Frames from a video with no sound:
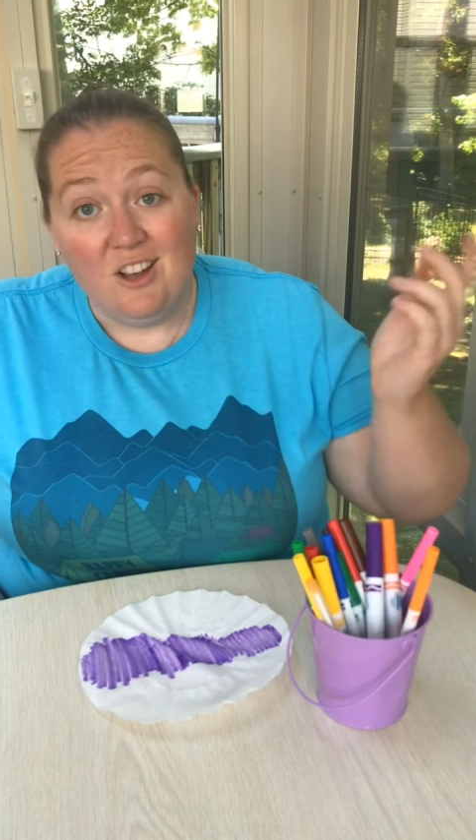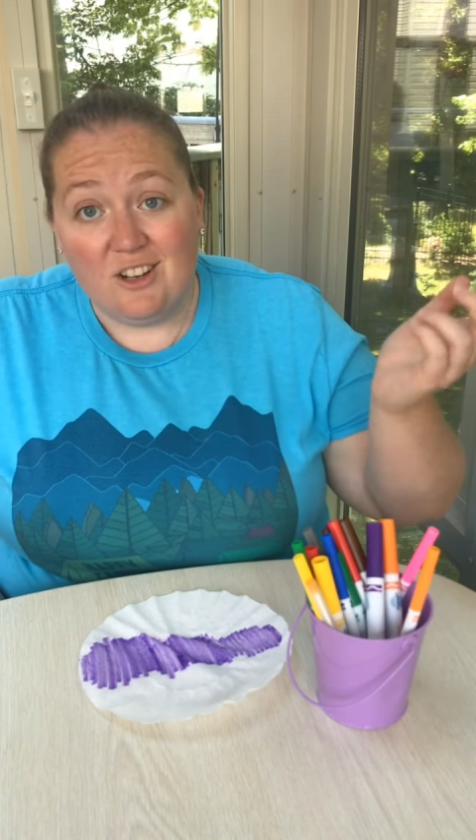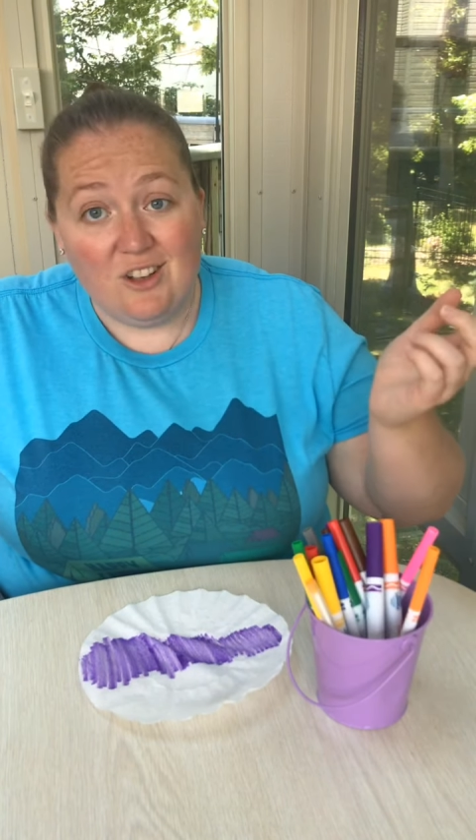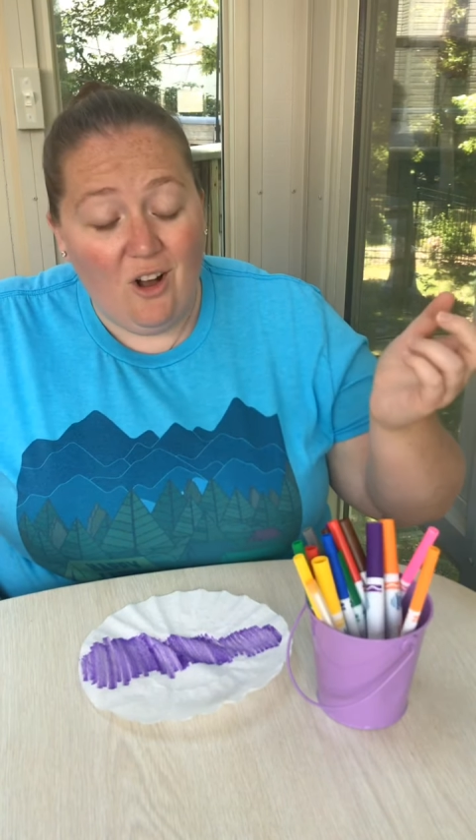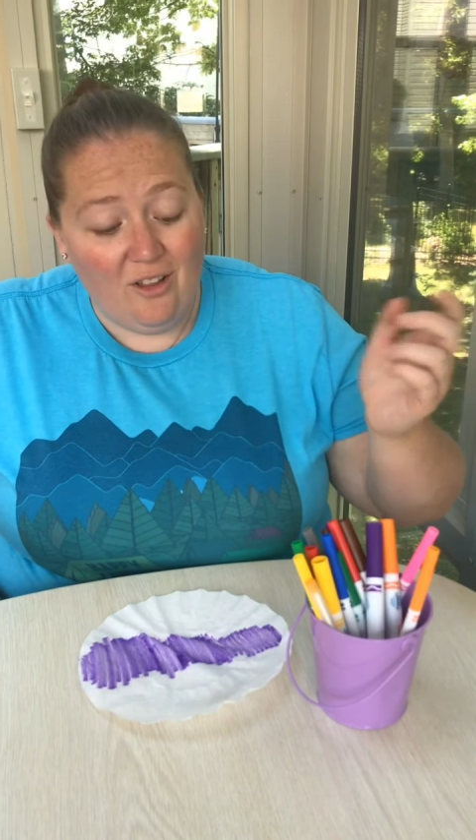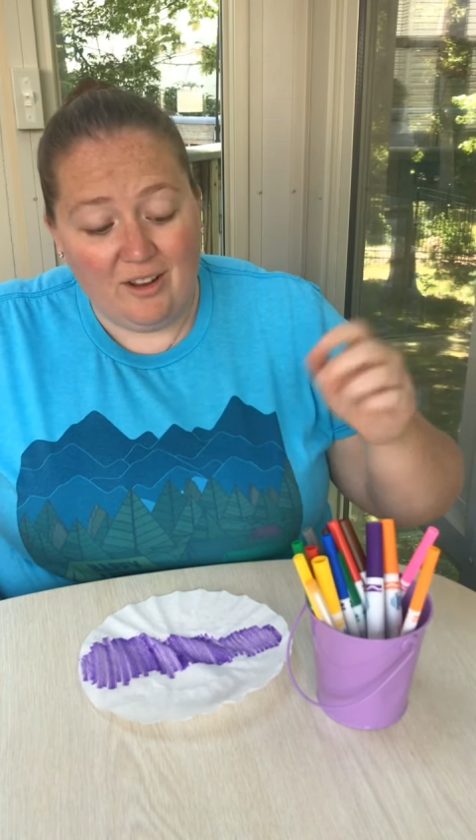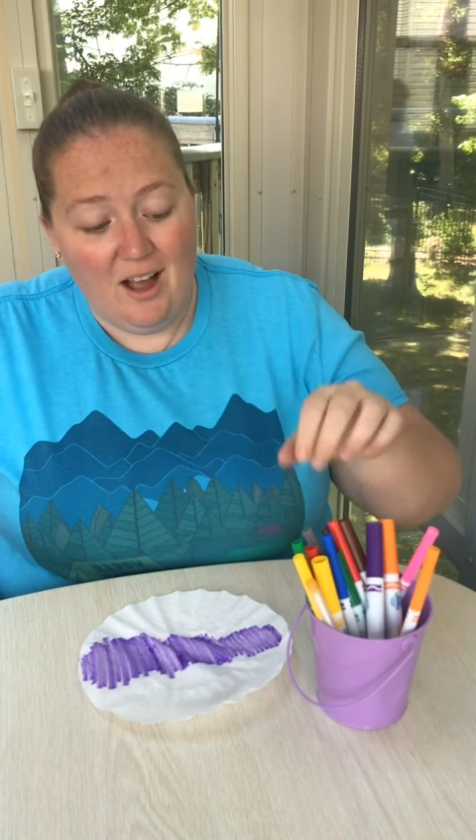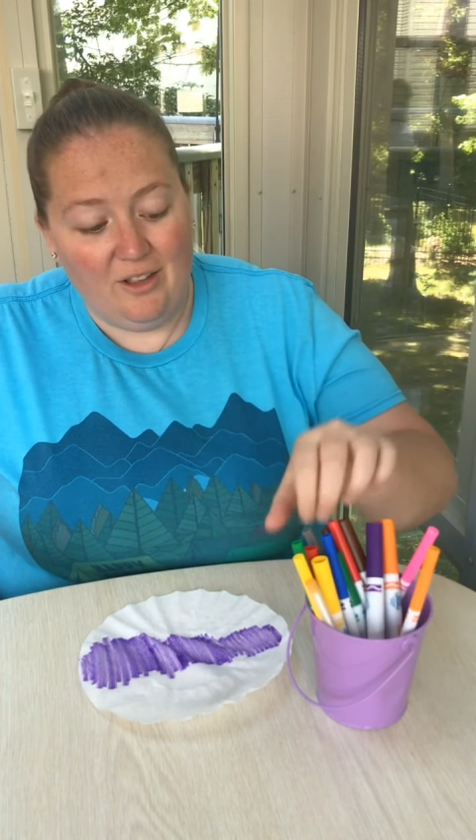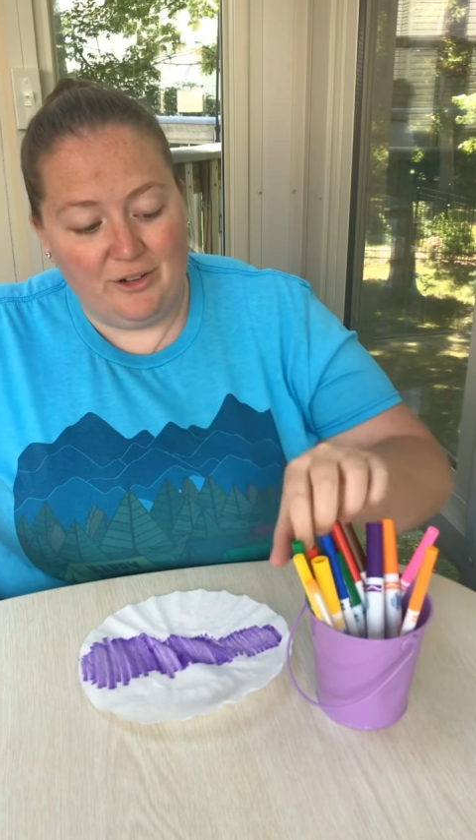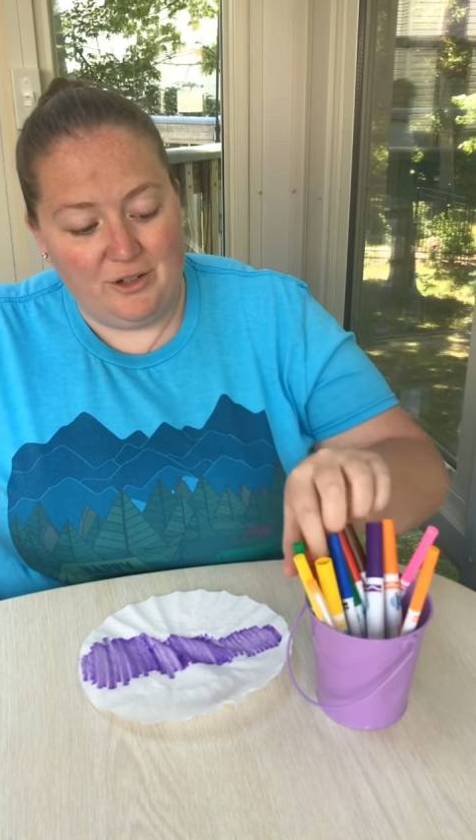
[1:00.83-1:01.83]
because all the
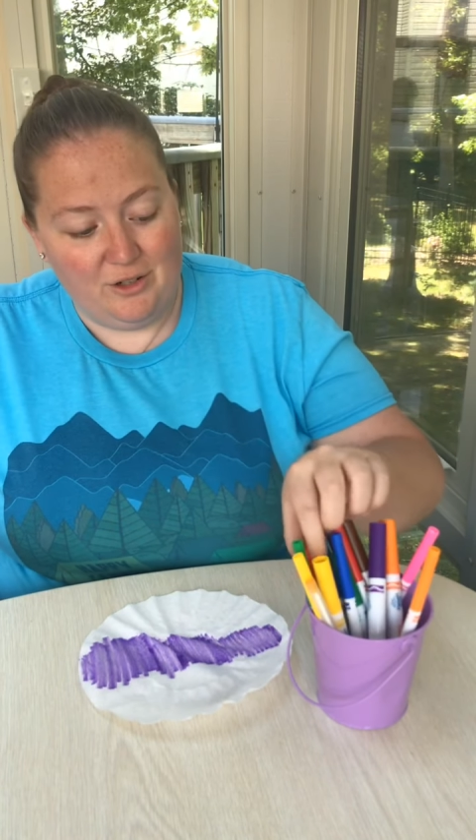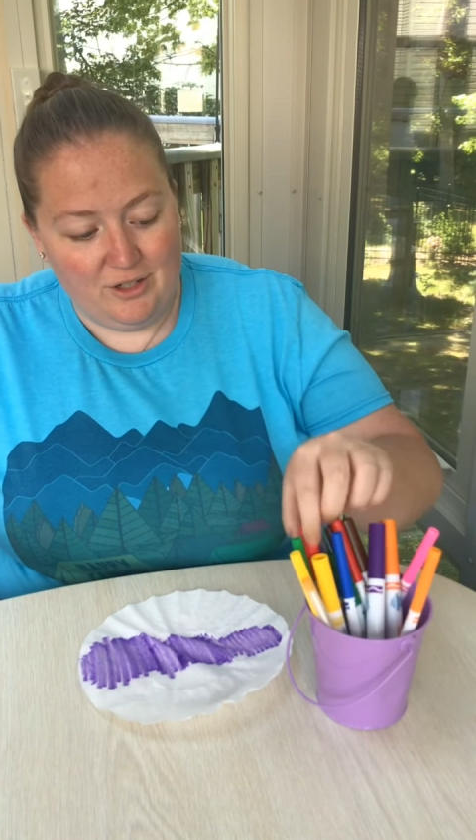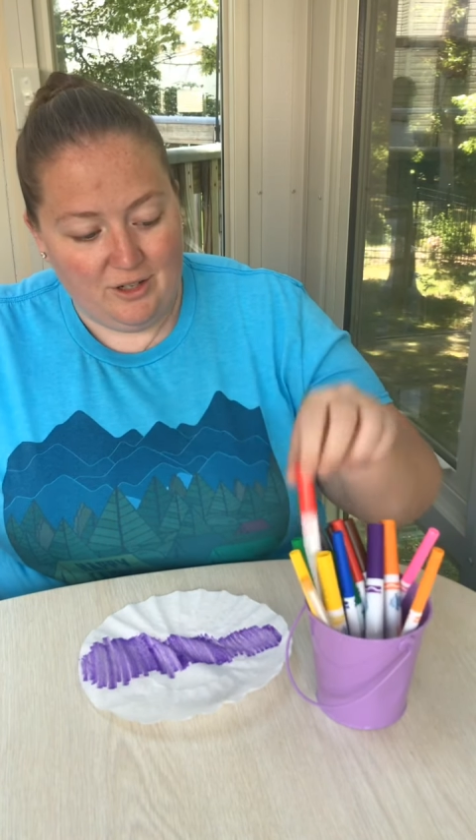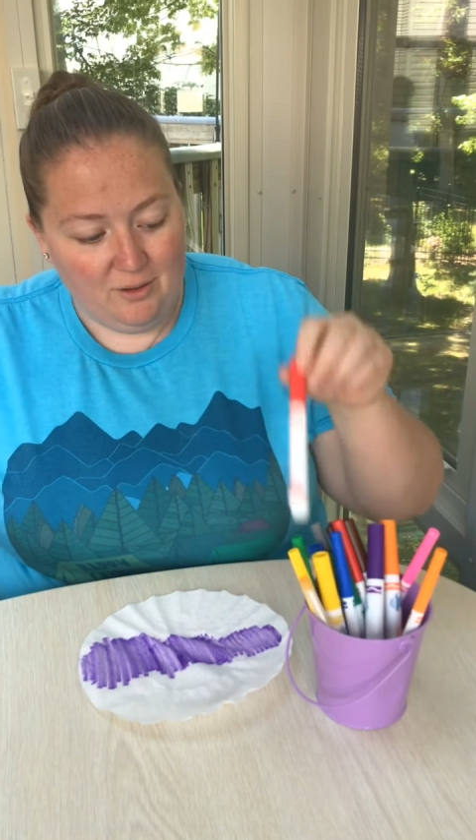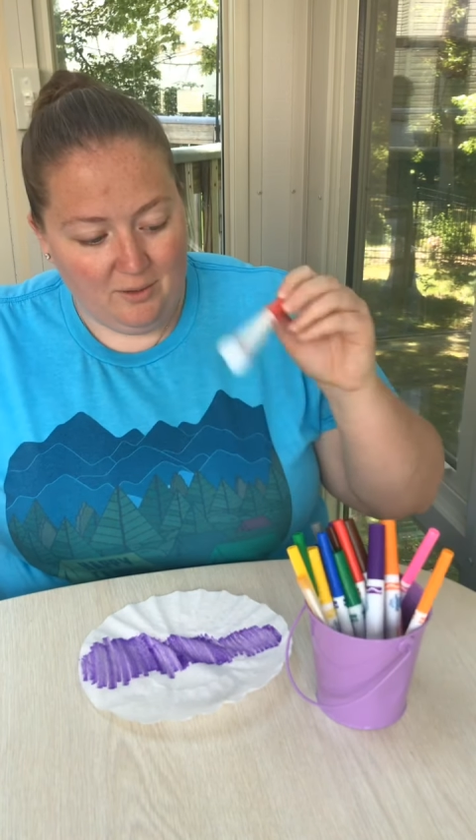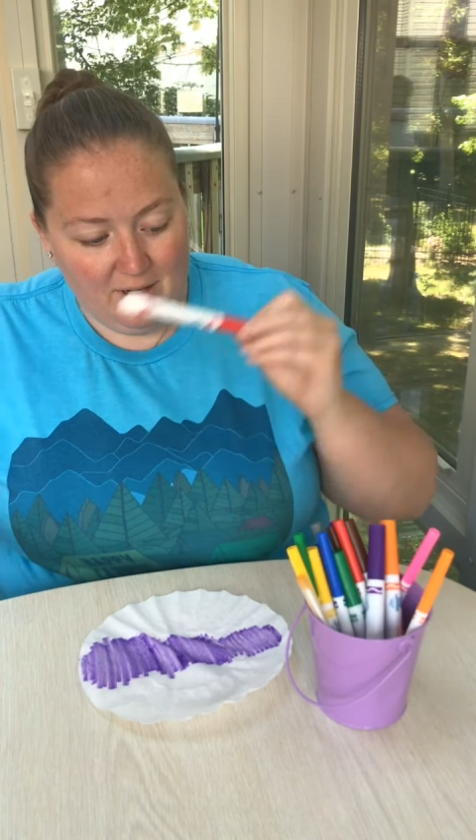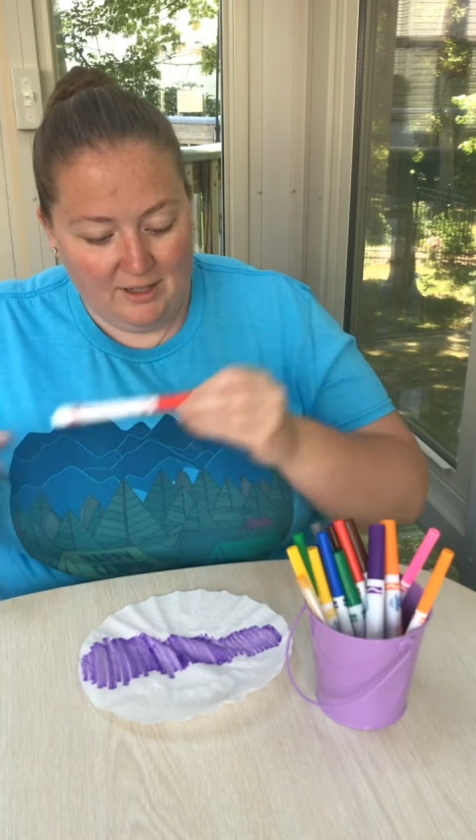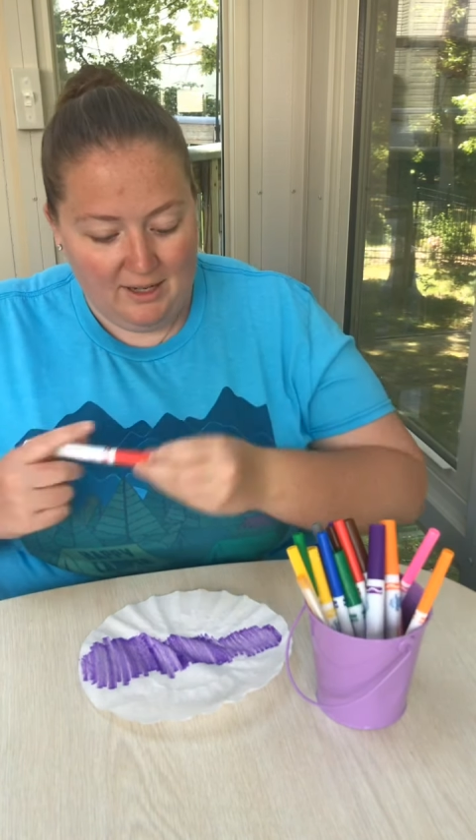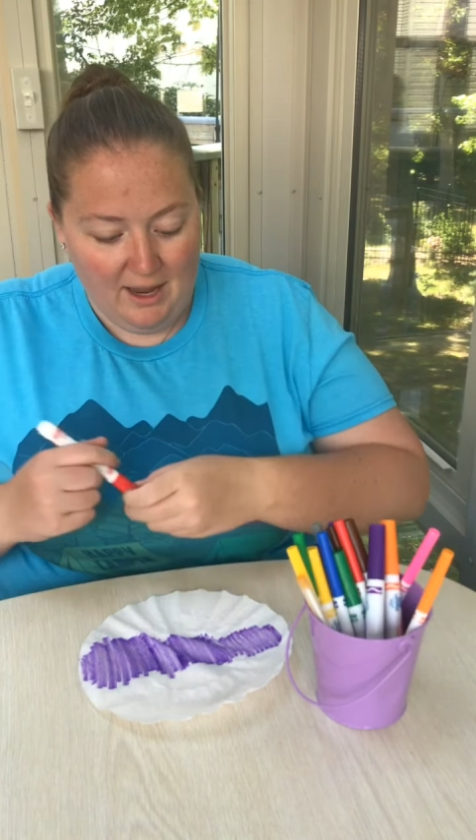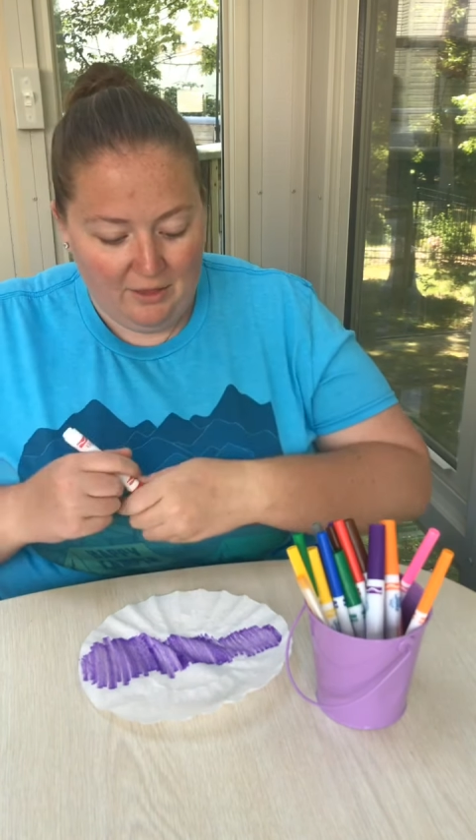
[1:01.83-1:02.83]
colors are just going to run
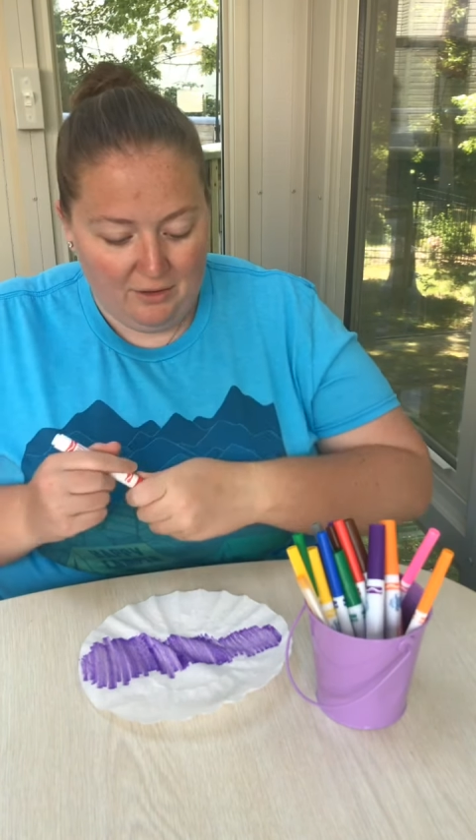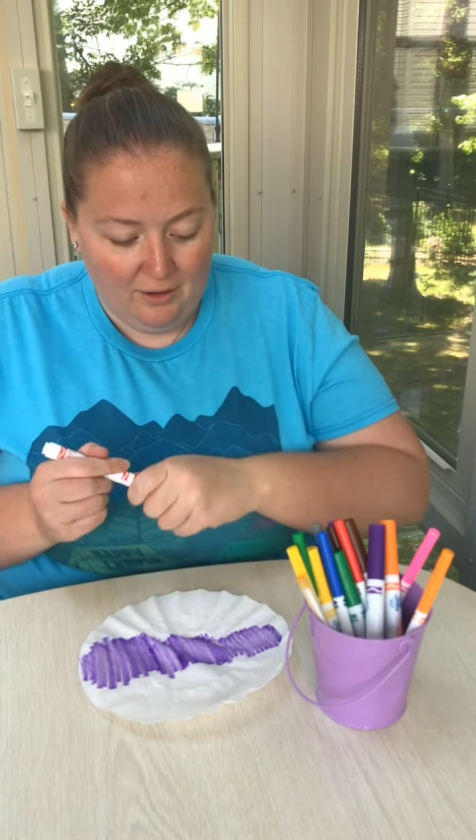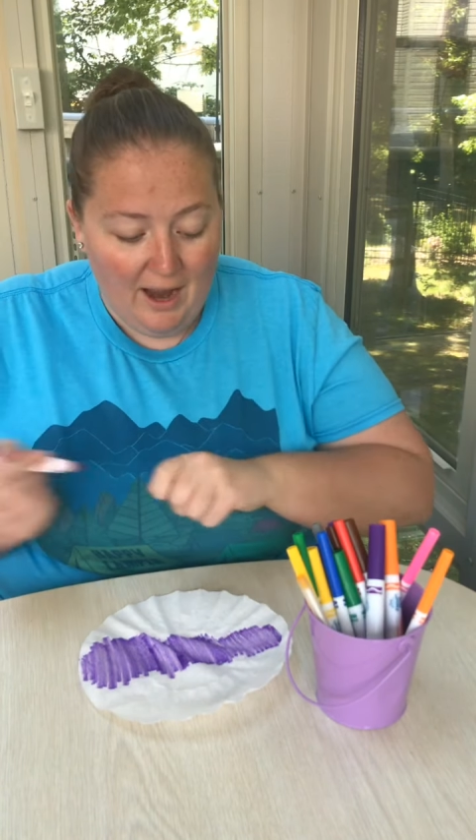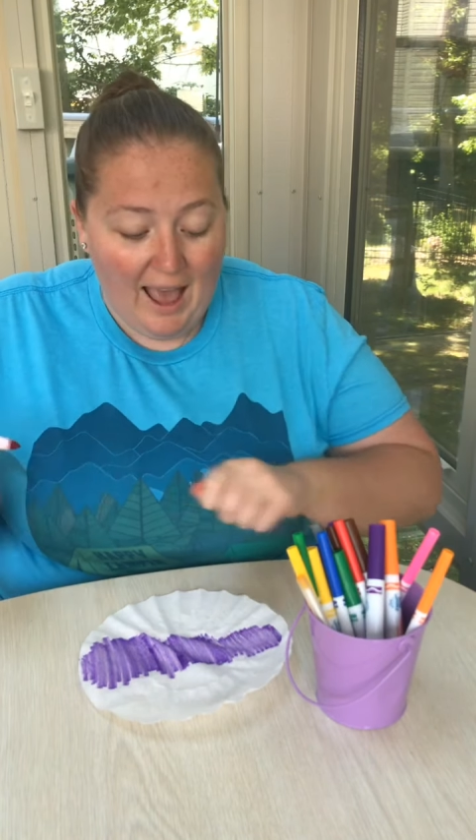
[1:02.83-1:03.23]
together